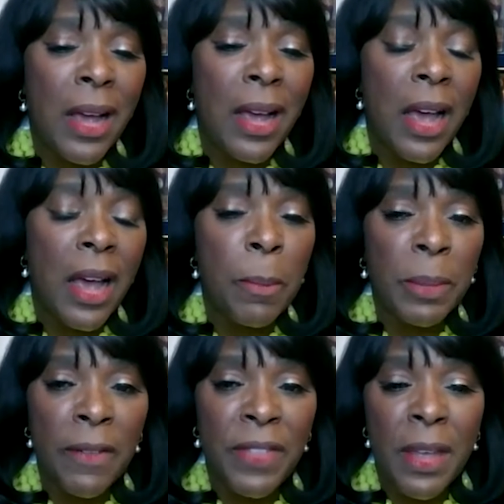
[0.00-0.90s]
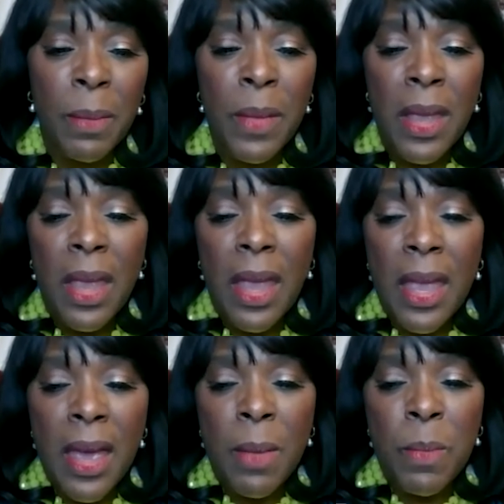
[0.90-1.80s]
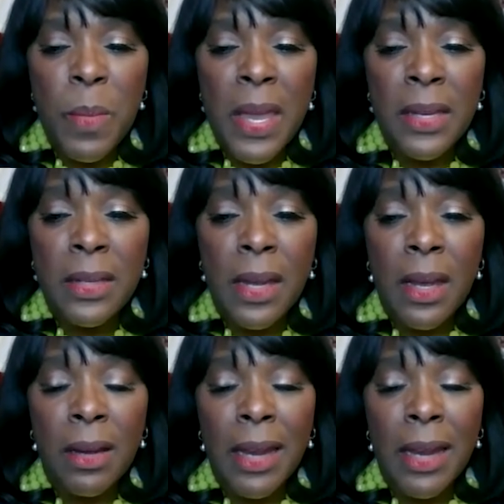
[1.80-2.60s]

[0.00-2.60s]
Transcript: uplift them is